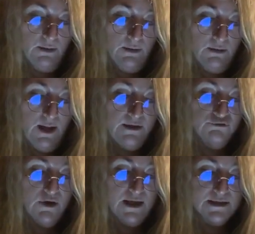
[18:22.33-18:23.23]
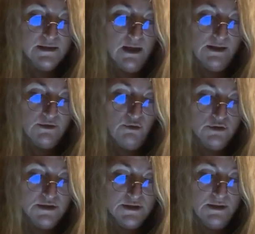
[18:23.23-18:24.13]
They dress like
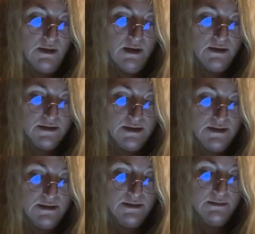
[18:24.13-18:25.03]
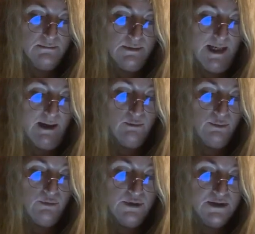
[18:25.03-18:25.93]
doctors and nurses,
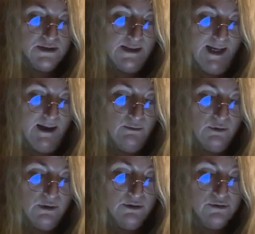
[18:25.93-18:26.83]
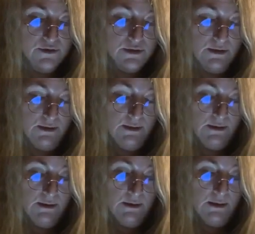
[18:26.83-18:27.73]
cowboys and cowgirls.
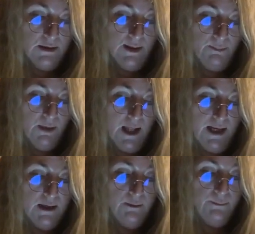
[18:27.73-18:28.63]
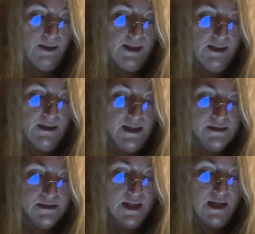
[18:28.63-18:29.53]
They play at being
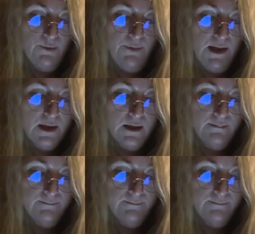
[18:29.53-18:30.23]
as they appear.